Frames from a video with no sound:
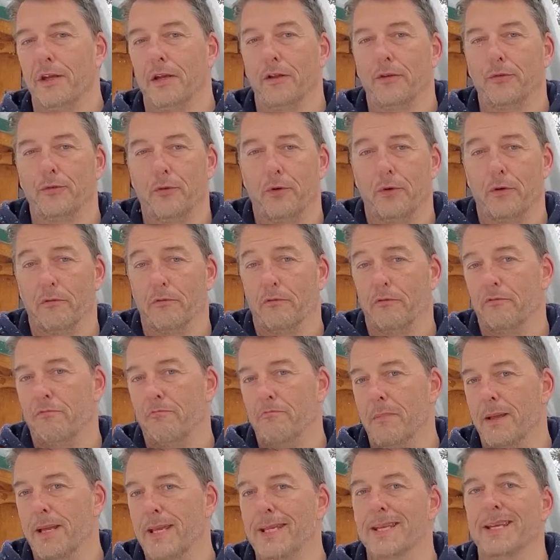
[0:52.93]
as sort of
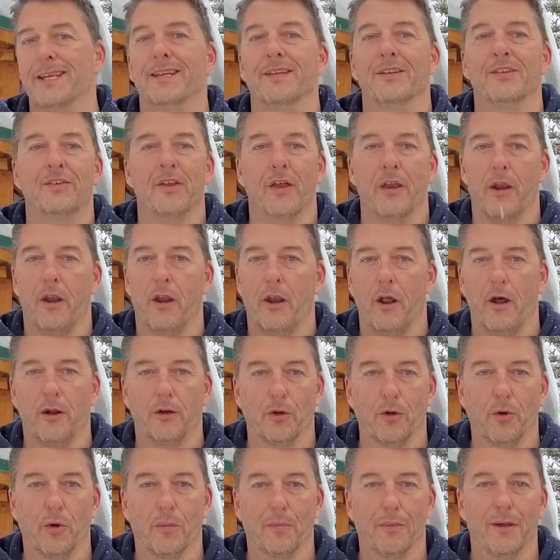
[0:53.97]
maintenance on an
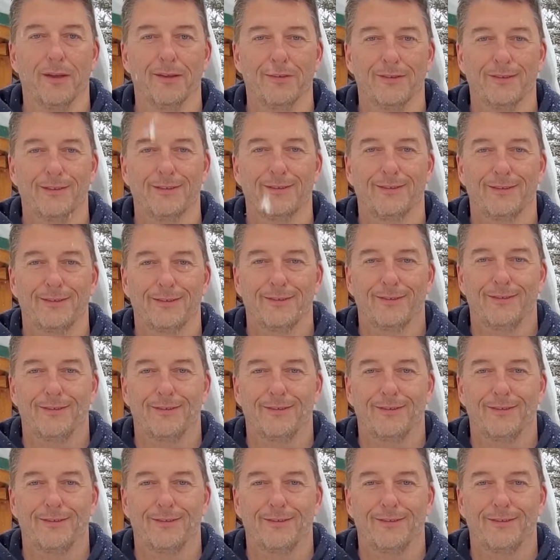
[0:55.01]
ongoing basis.